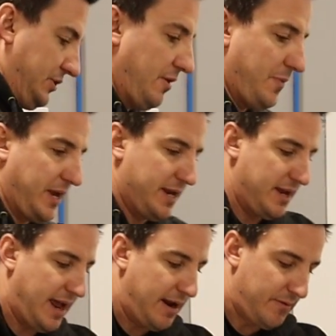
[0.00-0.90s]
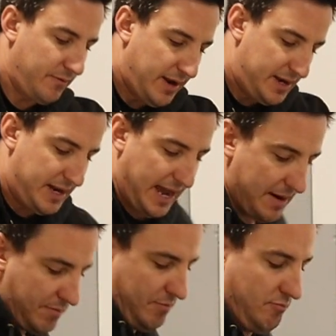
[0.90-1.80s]
start by getting that red
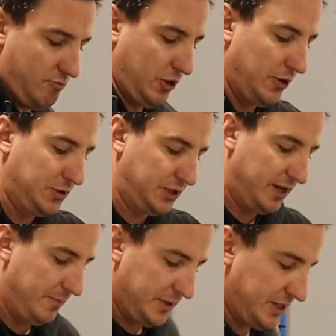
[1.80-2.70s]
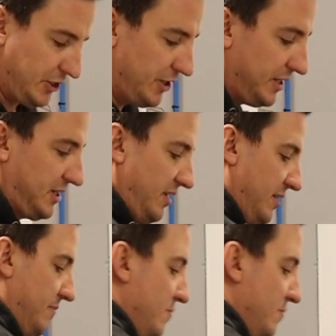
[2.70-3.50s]
dot close to in position. It's gonna